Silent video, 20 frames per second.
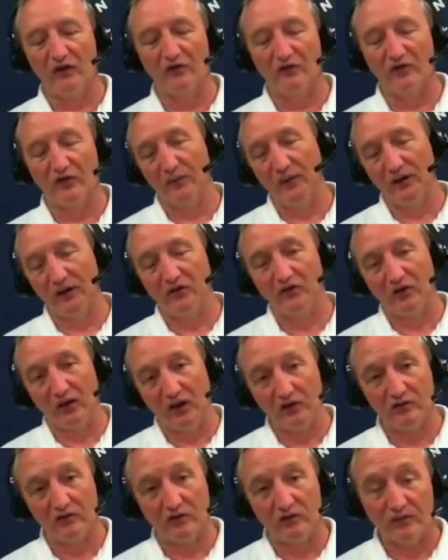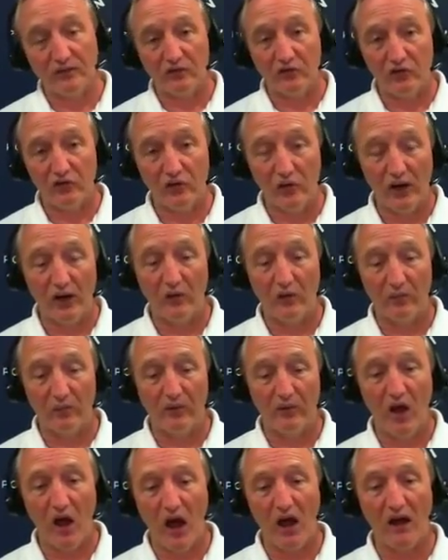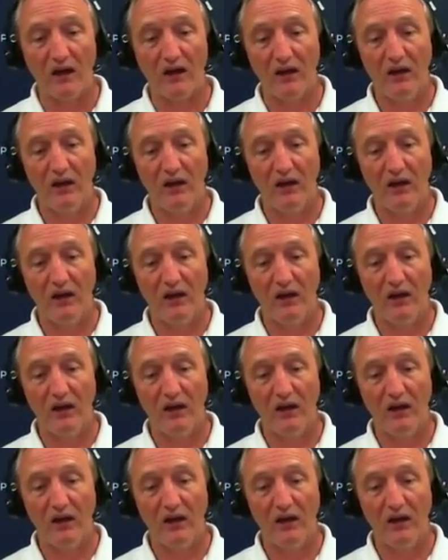if somebody's scheduled for a 2-hour block,